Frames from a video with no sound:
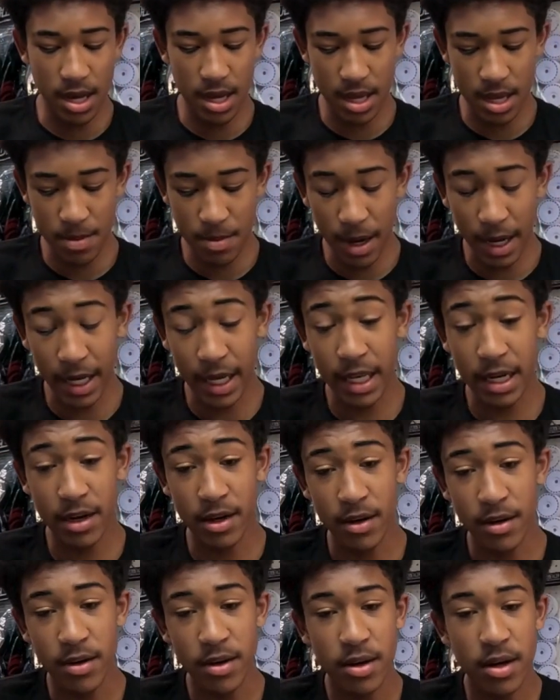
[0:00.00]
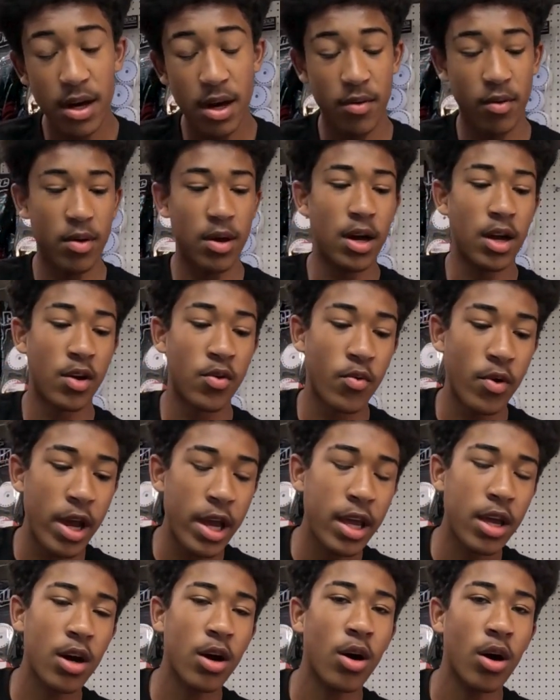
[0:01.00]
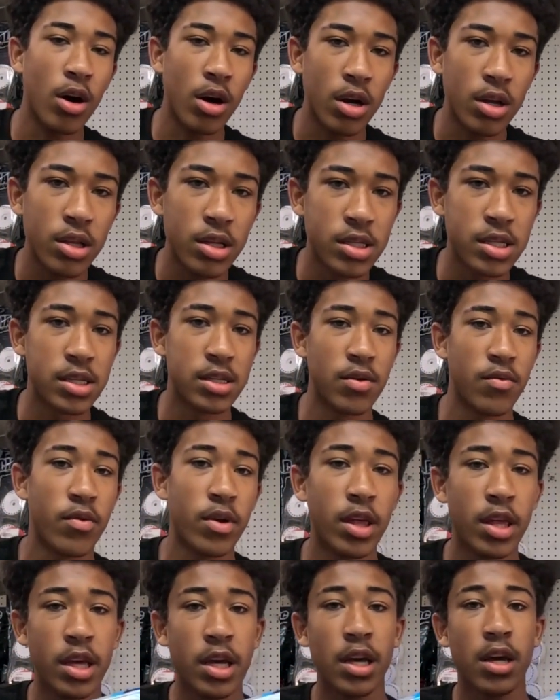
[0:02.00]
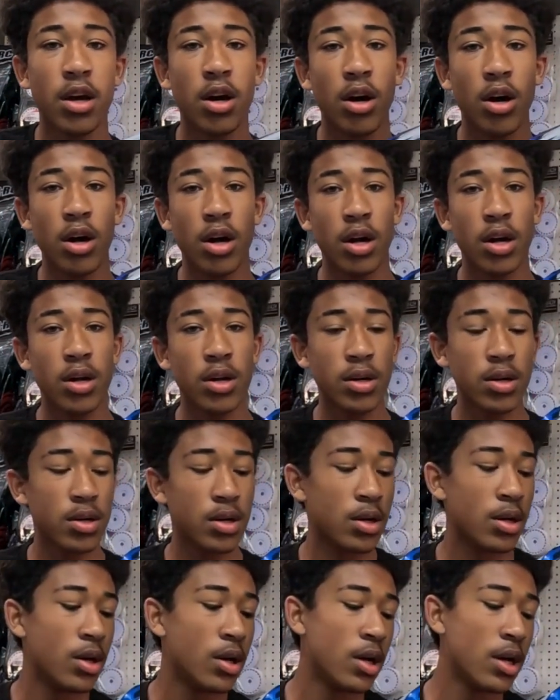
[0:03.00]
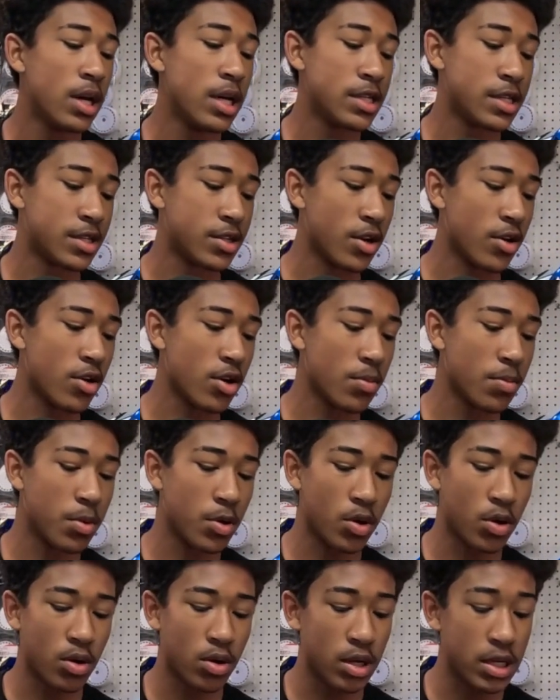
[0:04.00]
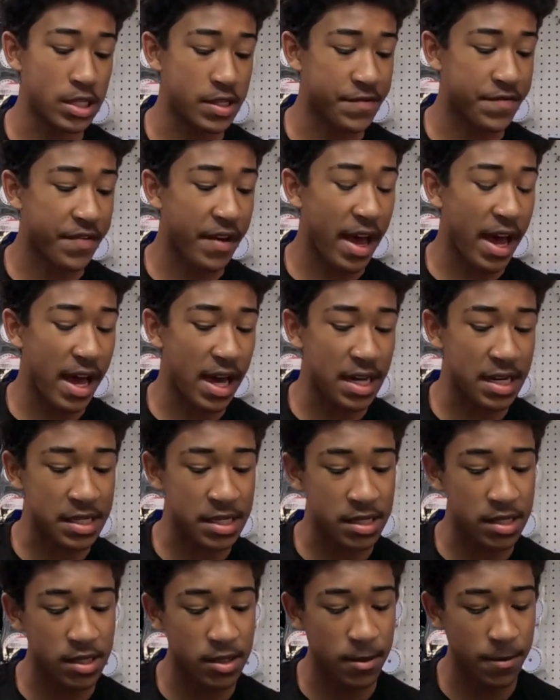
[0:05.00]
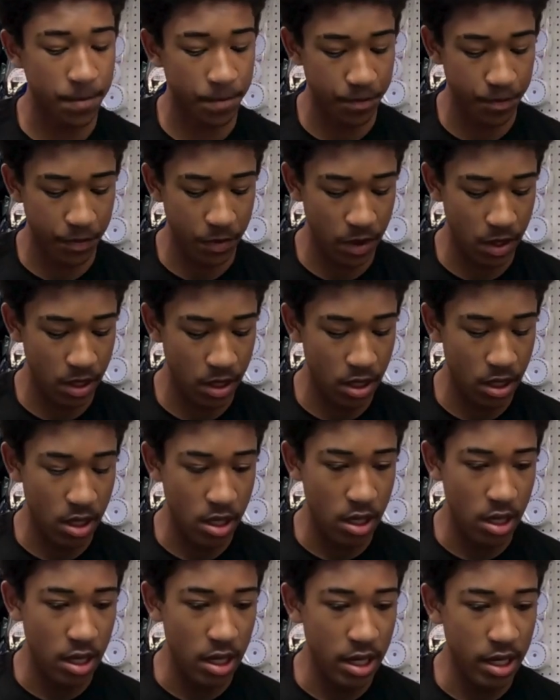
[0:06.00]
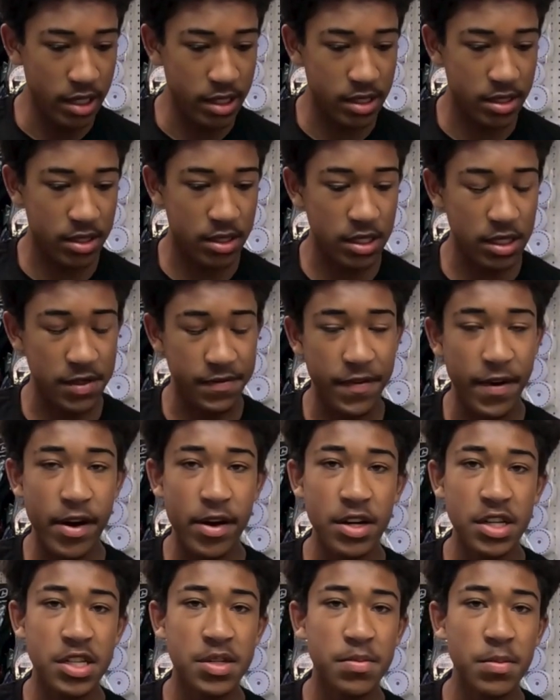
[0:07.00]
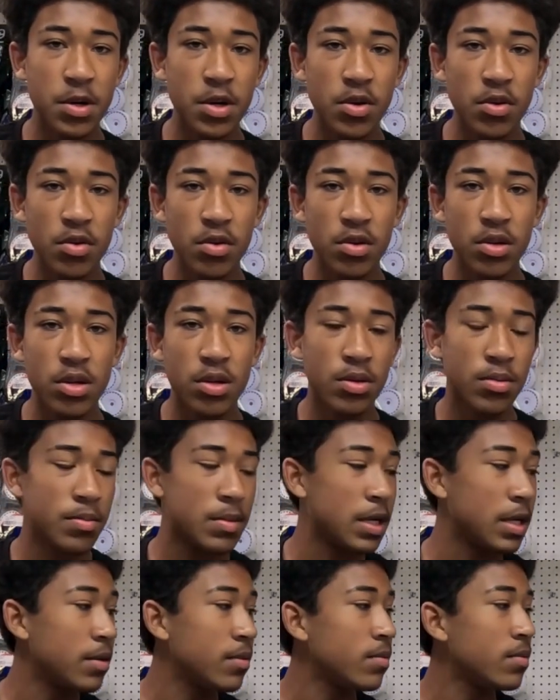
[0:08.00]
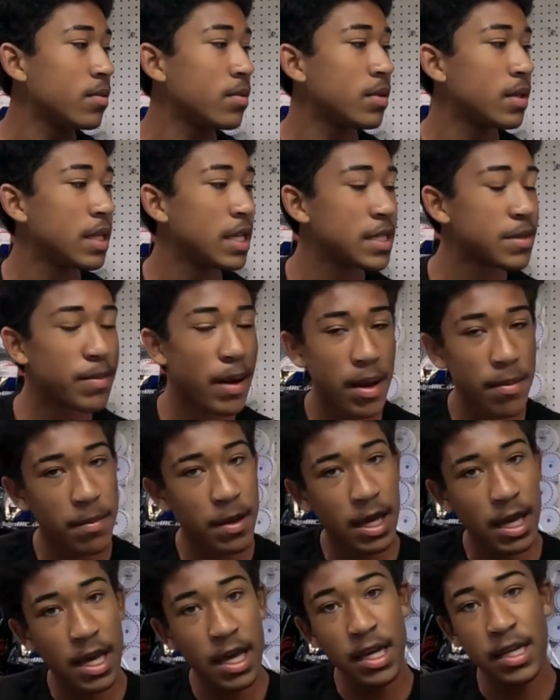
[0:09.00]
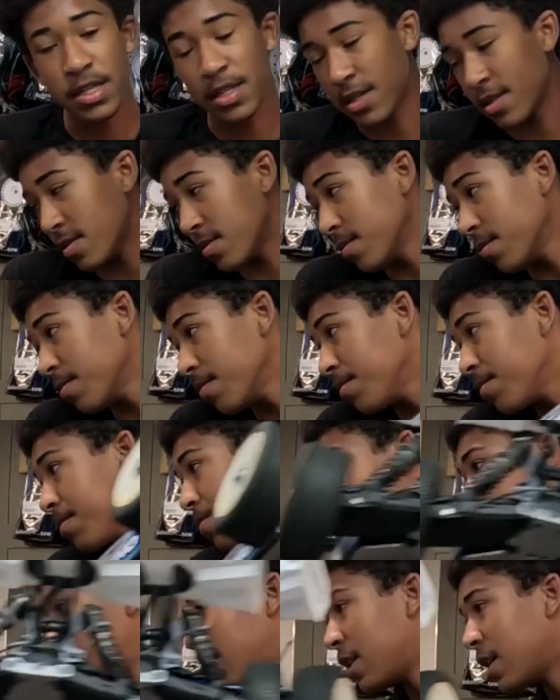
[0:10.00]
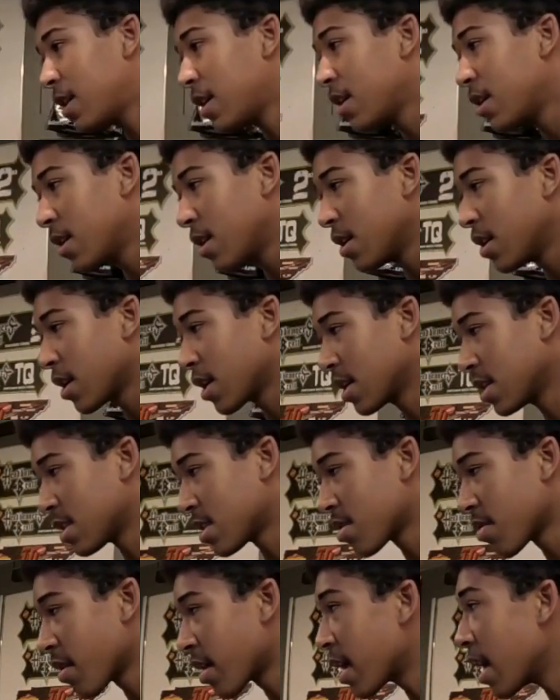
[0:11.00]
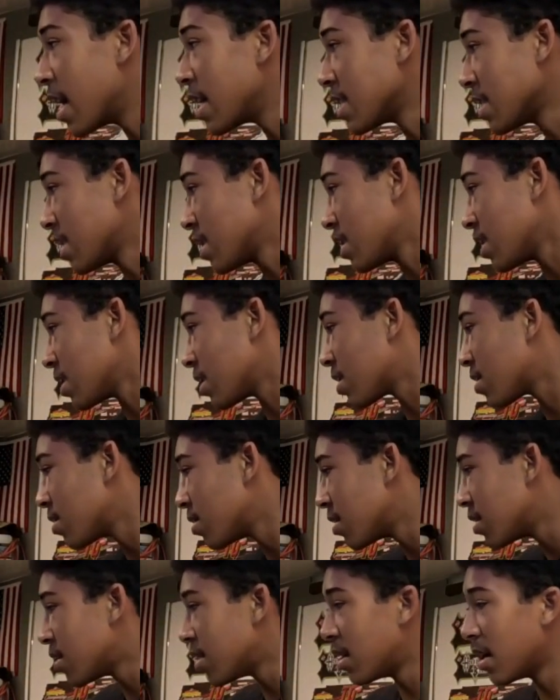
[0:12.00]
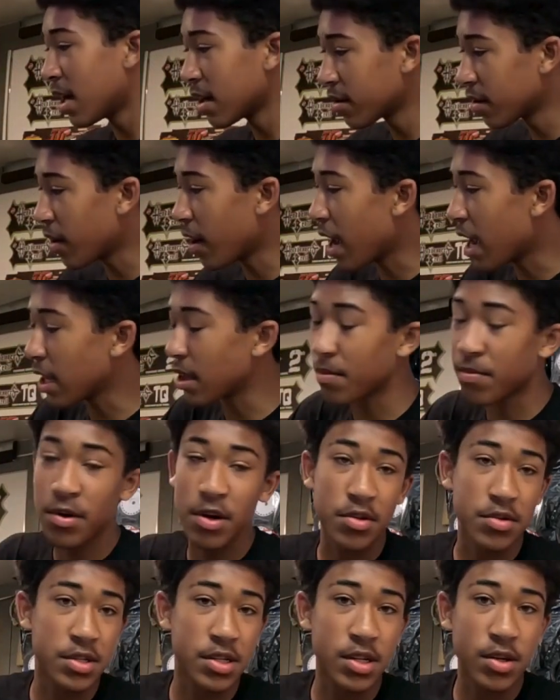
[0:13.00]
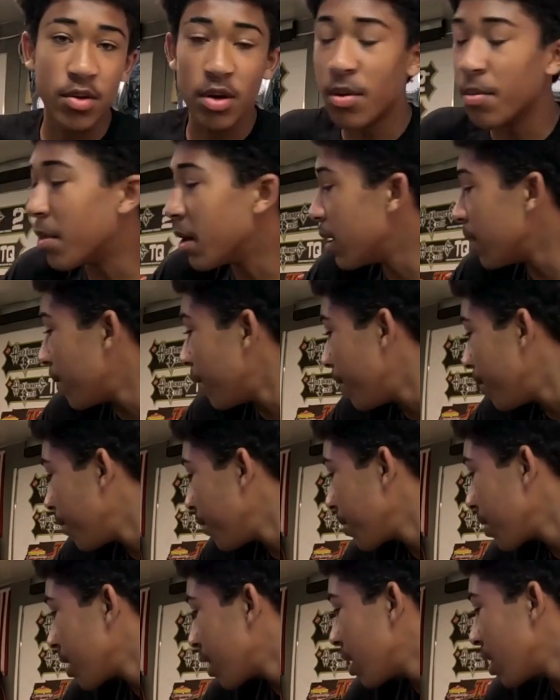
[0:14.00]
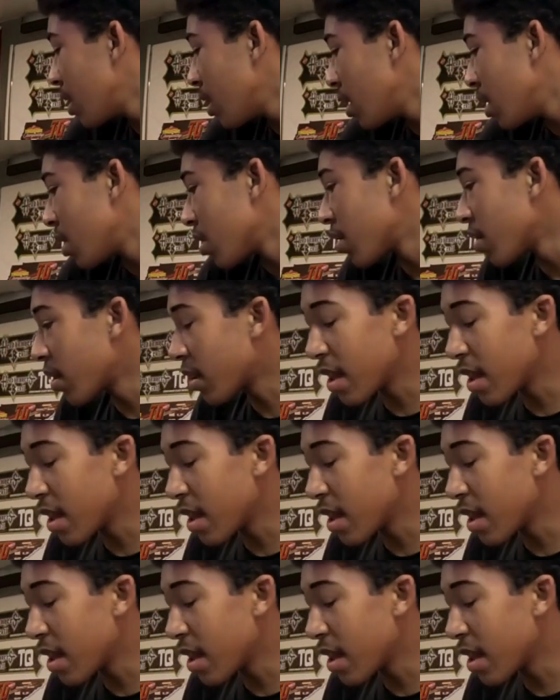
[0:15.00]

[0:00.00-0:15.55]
He might get a great car. This is a really good car. It's durable, it's fast, it's very smooth, but this might be his. Because 3 classes is, I don't know how the pros do it, but 3